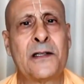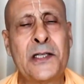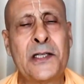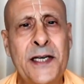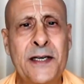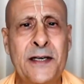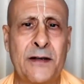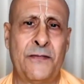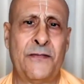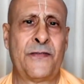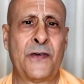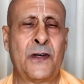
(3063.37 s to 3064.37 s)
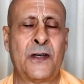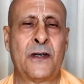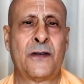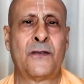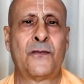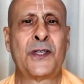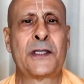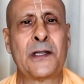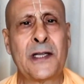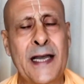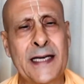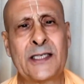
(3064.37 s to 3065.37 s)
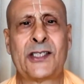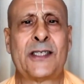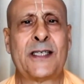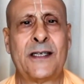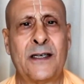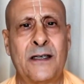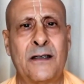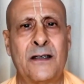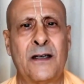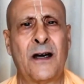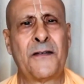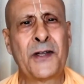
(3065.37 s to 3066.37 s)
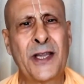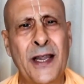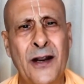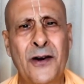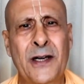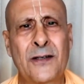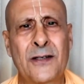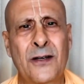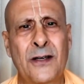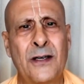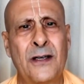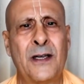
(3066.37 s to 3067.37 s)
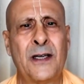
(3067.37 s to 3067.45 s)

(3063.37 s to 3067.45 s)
live with the legacy of character,